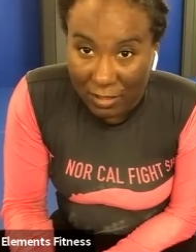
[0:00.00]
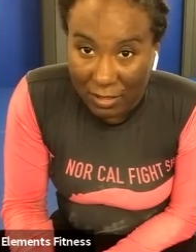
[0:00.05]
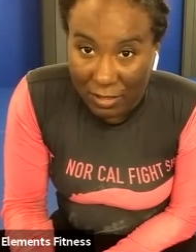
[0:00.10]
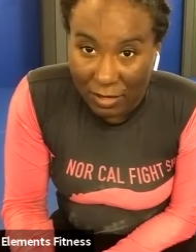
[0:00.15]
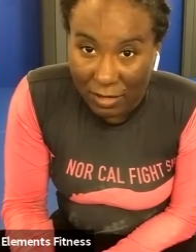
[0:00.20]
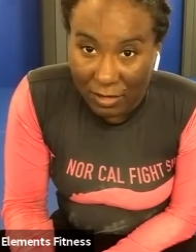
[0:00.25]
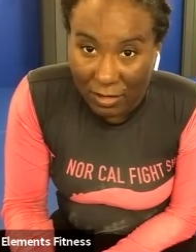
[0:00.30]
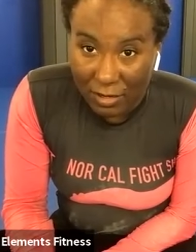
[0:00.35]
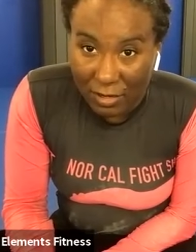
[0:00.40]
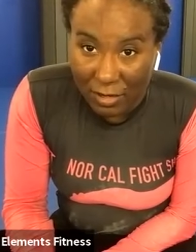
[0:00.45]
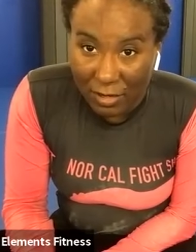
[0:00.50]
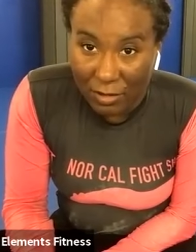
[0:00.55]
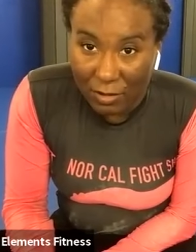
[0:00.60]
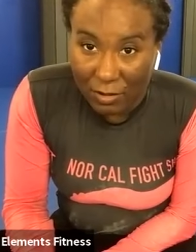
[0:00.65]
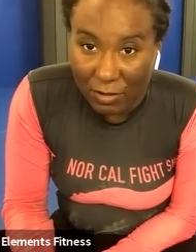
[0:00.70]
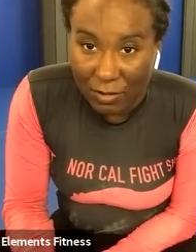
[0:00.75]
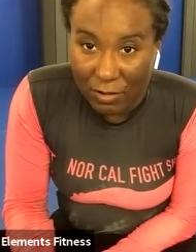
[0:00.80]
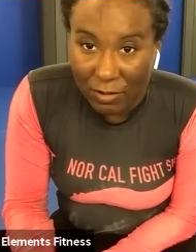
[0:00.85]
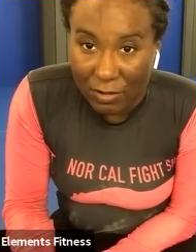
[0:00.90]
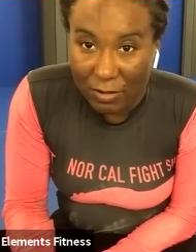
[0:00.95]
there you
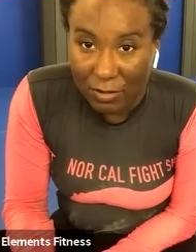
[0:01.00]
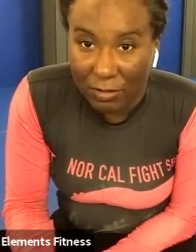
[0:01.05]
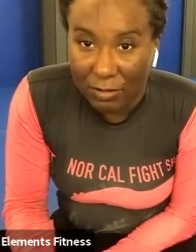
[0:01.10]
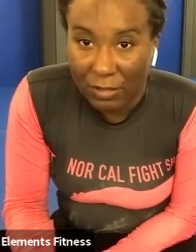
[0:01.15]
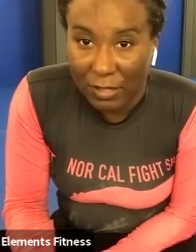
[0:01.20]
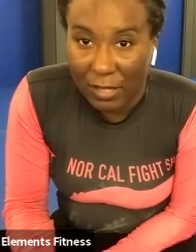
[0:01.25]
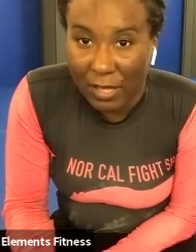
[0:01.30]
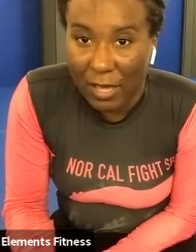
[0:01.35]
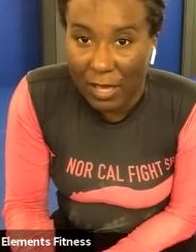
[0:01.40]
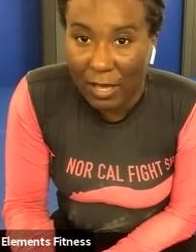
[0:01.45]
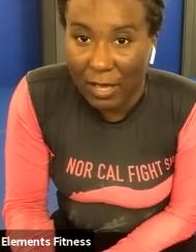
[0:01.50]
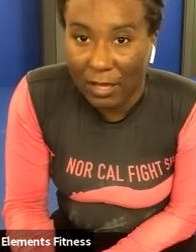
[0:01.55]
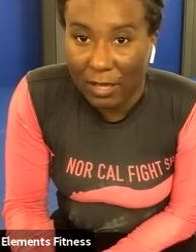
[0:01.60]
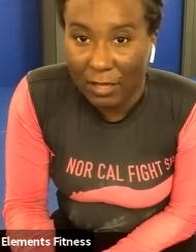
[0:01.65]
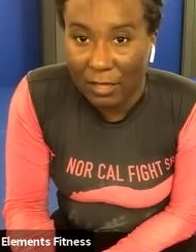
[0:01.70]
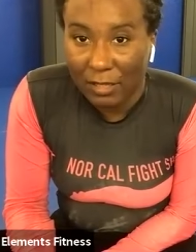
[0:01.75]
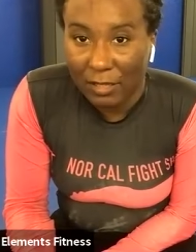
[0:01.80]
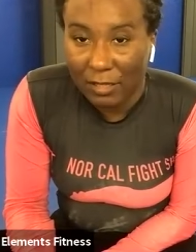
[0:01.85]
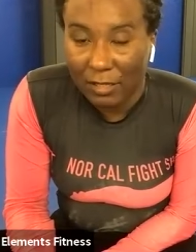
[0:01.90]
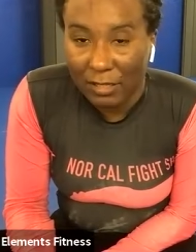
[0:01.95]
go. Yeah,
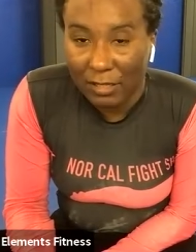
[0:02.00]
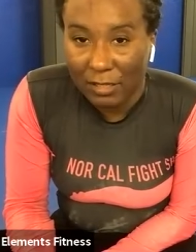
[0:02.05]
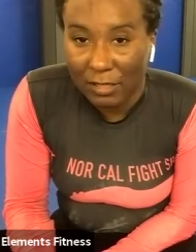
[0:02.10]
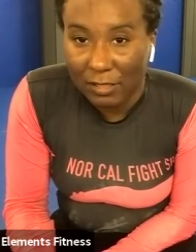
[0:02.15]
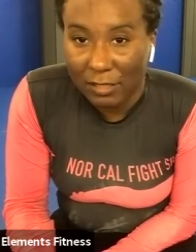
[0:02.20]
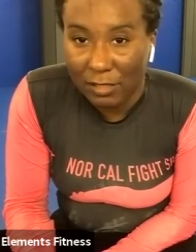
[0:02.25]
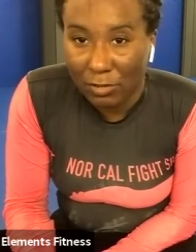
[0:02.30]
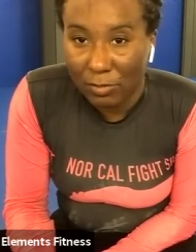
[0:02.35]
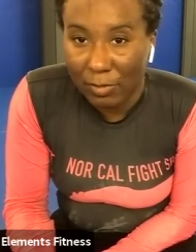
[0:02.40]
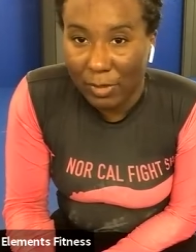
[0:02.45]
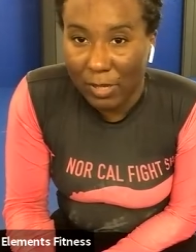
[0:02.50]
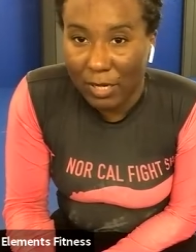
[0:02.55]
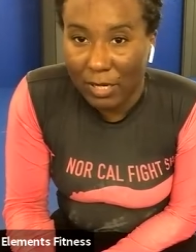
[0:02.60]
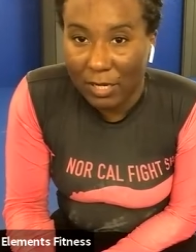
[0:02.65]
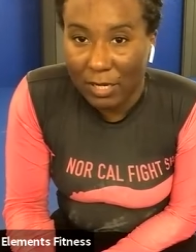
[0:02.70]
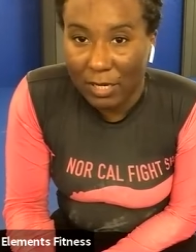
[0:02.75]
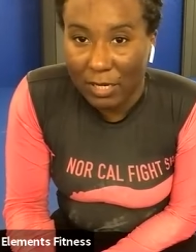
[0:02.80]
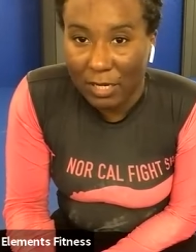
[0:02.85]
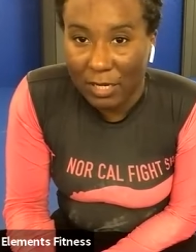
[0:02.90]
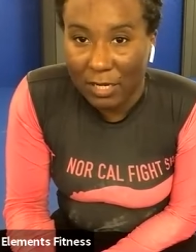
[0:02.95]
a little
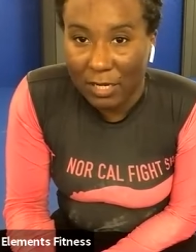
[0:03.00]
better.